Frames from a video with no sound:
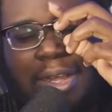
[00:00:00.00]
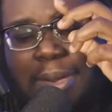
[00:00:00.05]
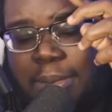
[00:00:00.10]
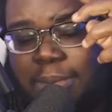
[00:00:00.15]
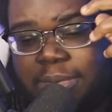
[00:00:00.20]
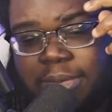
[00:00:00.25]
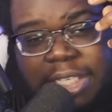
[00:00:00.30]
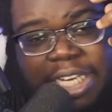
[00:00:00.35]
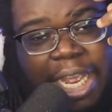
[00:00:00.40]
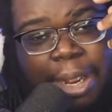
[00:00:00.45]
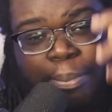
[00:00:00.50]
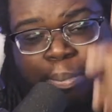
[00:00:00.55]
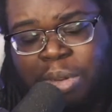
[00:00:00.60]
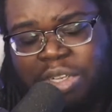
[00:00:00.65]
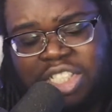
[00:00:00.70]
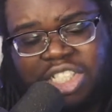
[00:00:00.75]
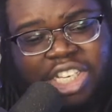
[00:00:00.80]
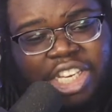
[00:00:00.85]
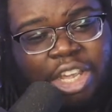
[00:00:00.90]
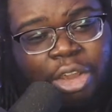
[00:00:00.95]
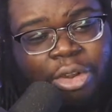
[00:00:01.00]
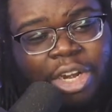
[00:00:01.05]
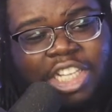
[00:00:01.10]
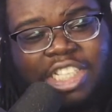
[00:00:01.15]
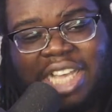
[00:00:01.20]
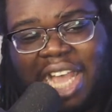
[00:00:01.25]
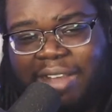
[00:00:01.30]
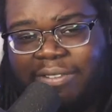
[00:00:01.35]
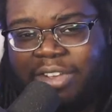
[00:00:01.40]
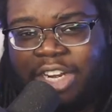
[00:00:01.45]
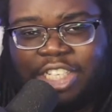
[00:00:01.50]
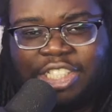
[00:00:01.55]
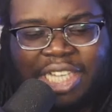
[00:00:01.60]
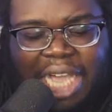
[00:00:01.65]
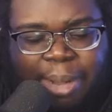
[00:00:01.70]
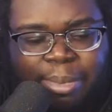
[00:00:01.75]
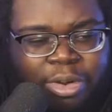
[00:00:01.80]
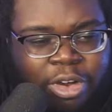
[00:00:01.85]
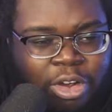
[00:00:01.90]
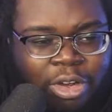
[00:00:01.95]
yeah, Princess Leona is having a time
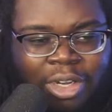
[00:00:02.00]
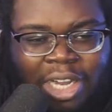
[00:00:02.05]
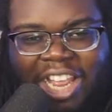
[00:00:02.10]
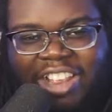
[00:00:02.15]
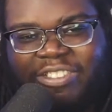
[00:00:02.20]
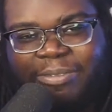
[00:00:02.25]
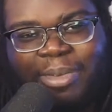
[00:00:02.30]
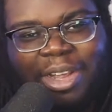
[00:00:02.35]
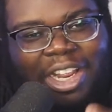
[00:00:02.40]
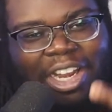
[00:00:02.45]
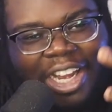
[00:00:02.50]
of her life, man.